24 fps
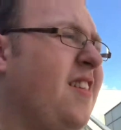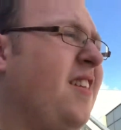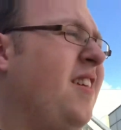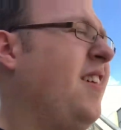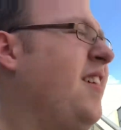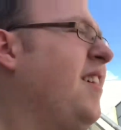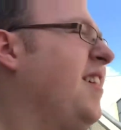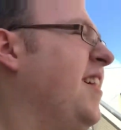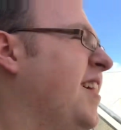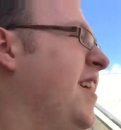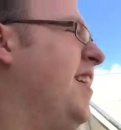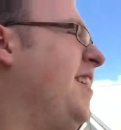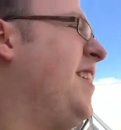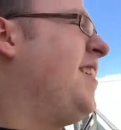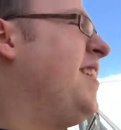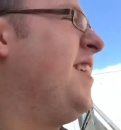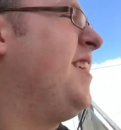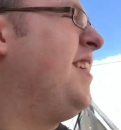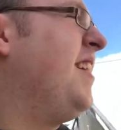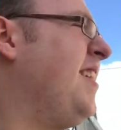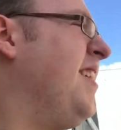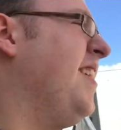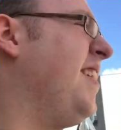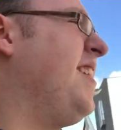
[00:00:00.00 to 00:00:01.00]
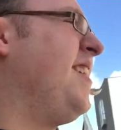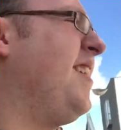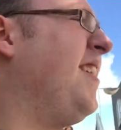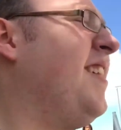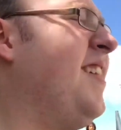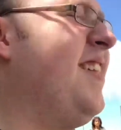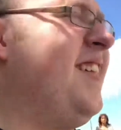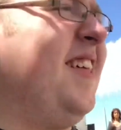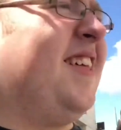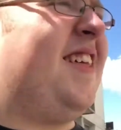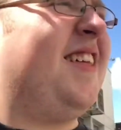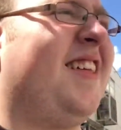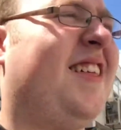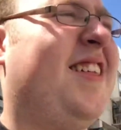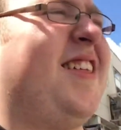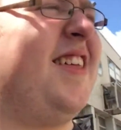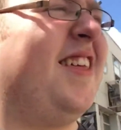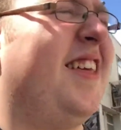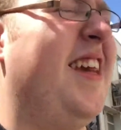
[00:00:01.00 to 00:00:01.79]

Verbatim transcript: now your cup that you've got, I've got, yeah?